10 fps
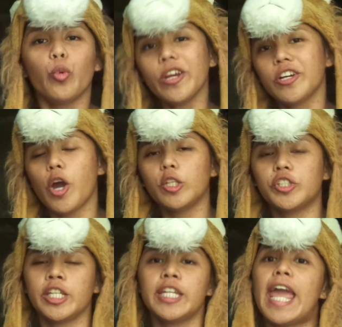we're going
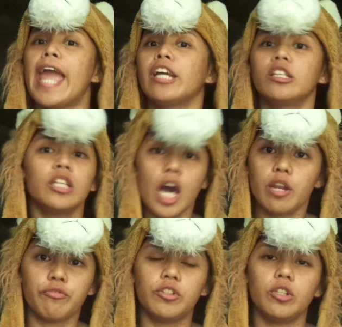to need a lot
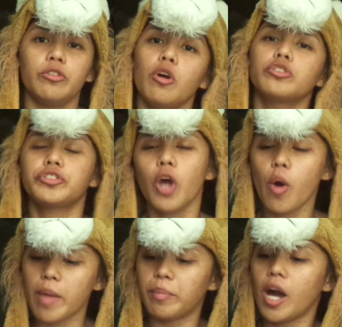of glue, so
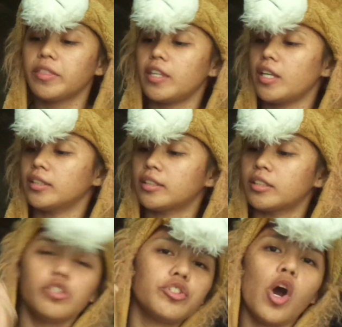I bought this
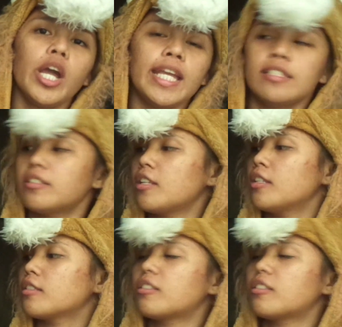Zoe Instant